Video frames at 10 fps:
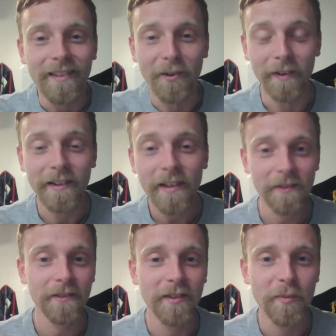they're
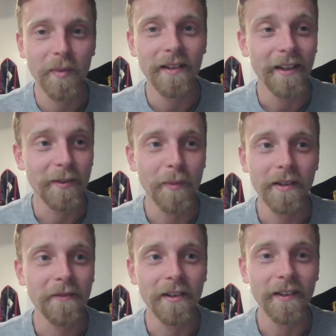ridiculously
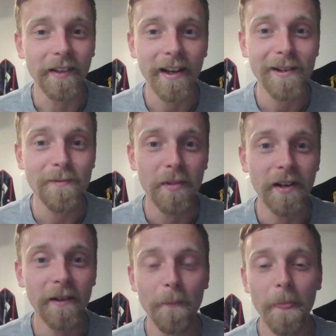expensive online,
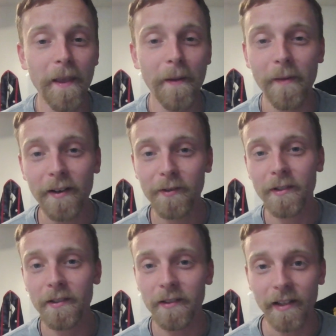but you might as
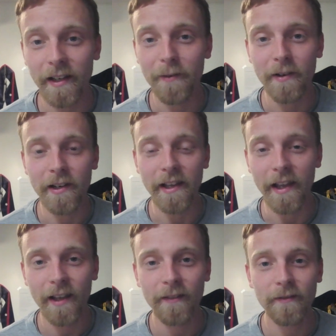well look anywhere you
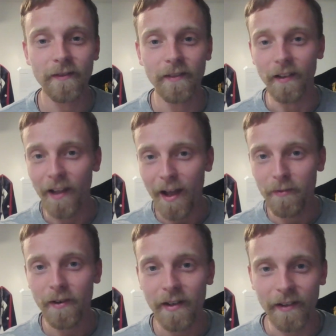can. The
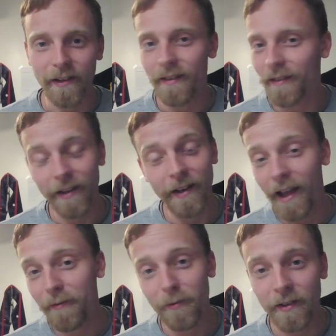library, they didn't
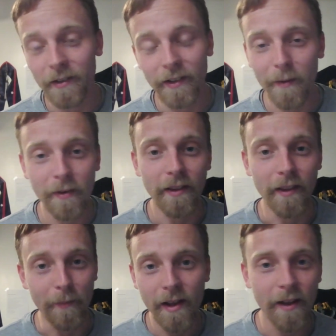have one at the library.
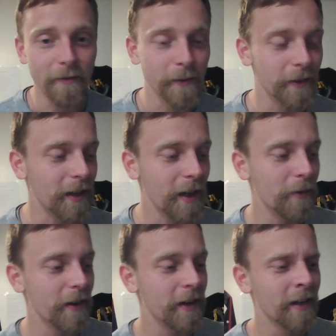They might have one at the
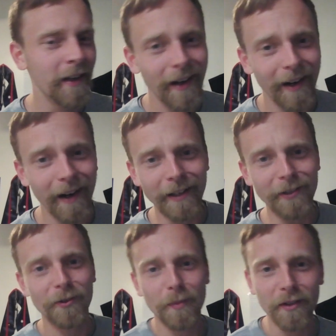library.
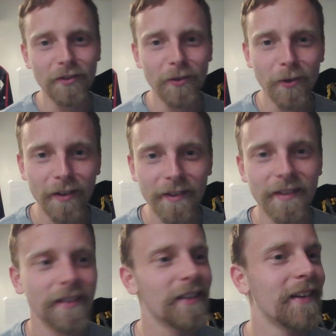Used
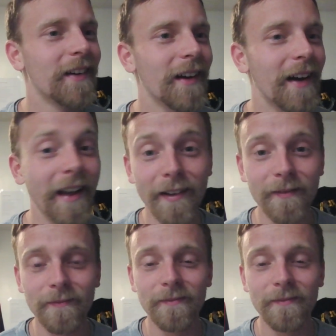bookstores. I had